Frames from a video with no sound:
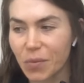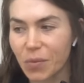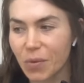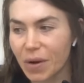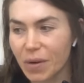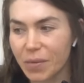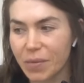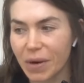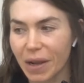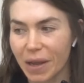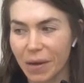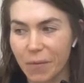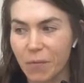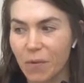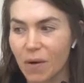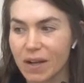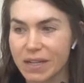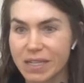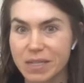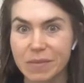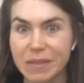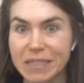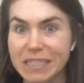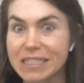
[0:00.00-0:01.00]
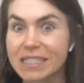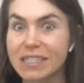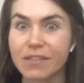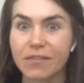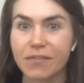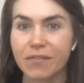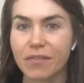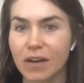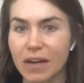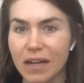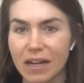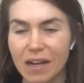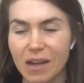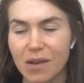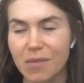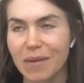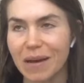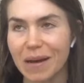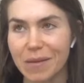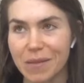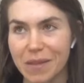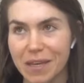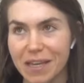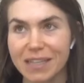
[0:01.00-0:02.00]
What would I want to be different
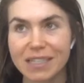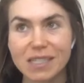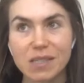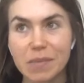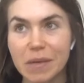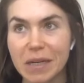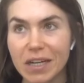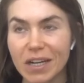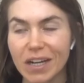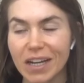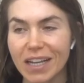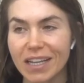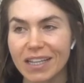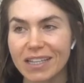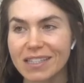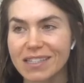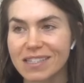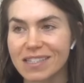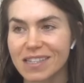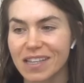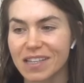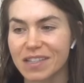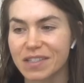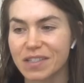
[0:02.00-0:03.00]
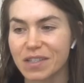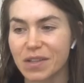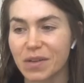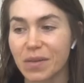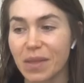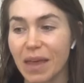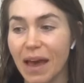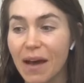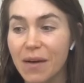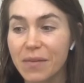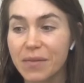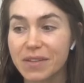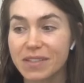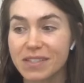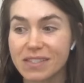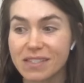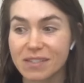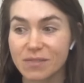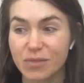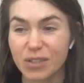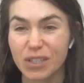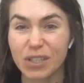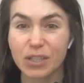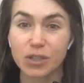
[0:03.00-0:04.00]
about the experience? And so that
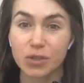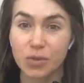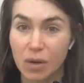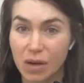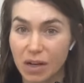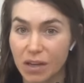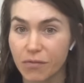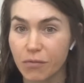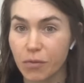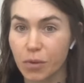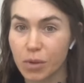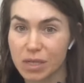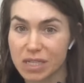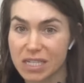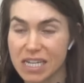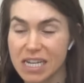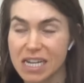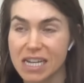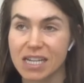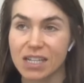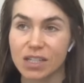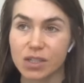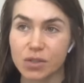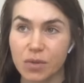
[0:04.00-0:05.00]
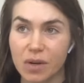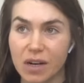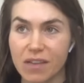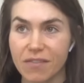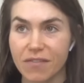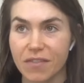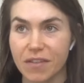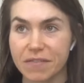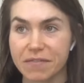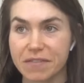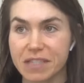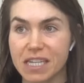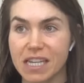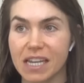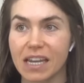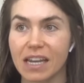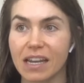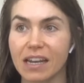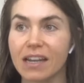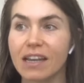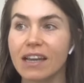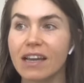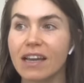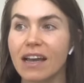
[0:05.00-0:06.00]
was really twenty fourteen, twenty
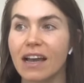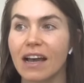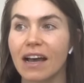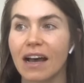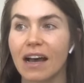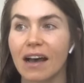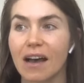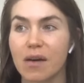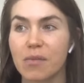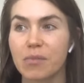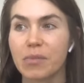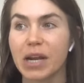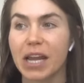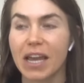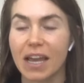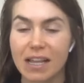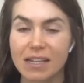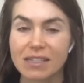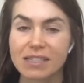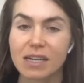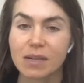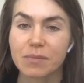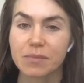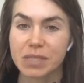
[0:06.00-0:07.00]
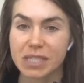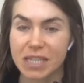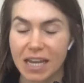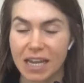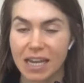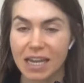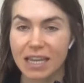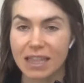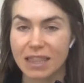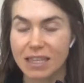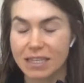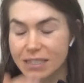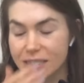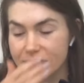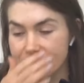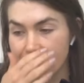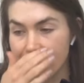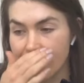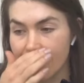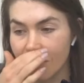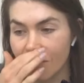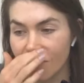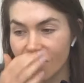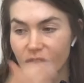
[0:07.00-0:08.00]
fifteen. Um, but I ended up staying at The
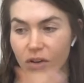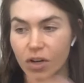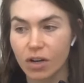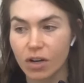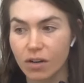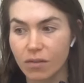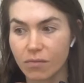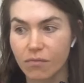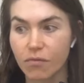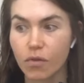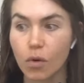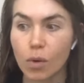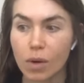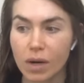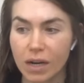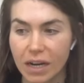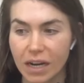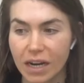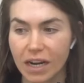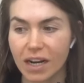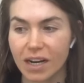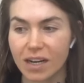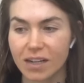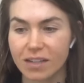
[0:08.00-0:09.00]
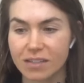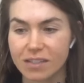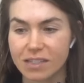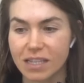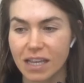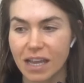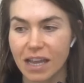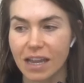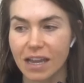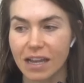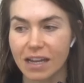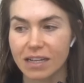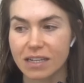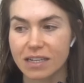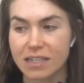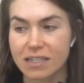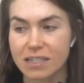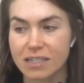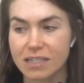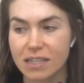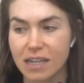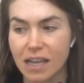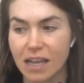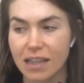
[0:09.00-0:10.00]
Skim for four years
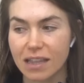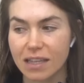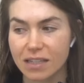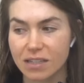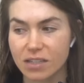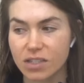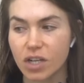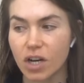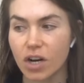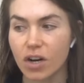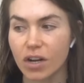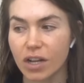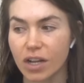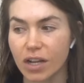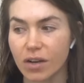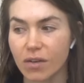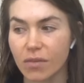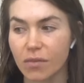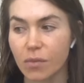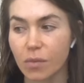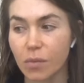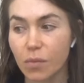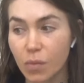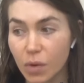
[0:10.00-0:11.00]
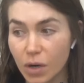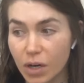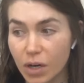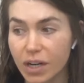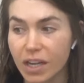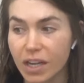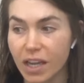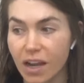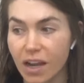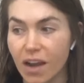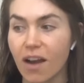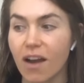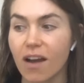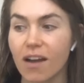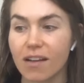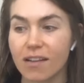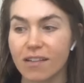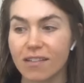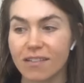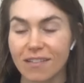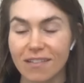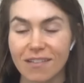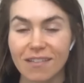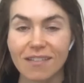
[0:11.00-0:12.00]
and and then started working
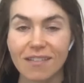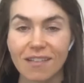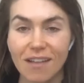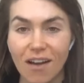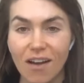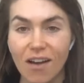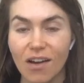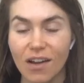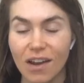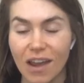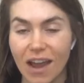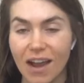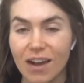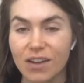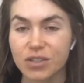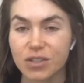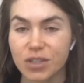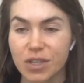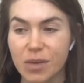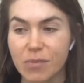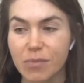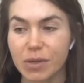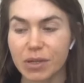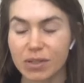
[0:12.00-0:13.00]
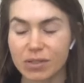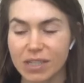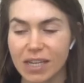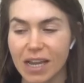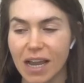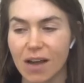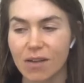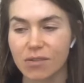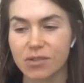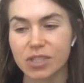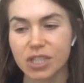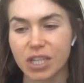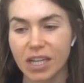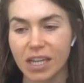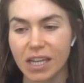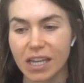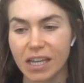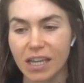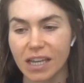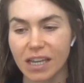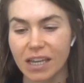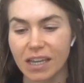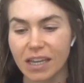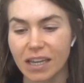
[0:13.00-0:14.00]
on on actually building out
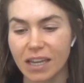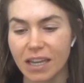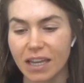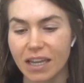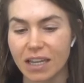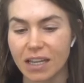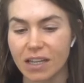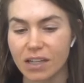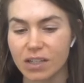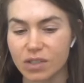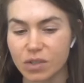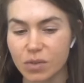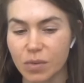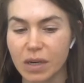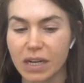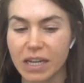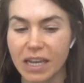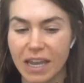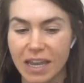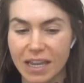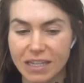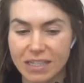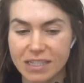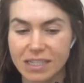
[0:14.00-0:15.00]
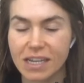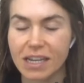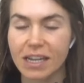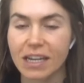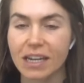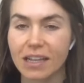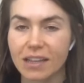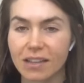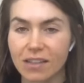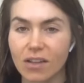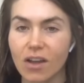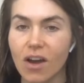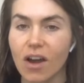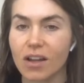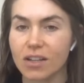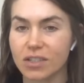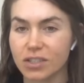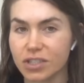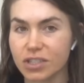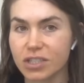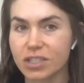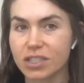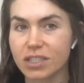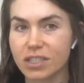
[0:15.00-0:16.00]
Jiggy in twenty eighteen and
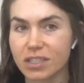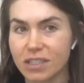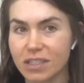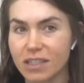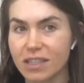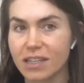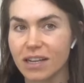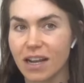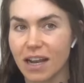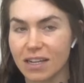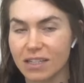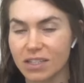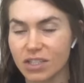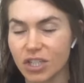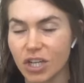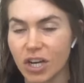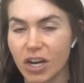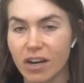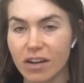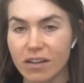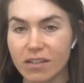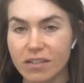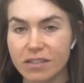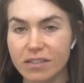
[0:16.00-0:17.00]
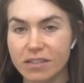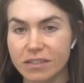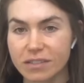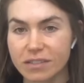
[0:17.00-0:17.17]
launched the next year.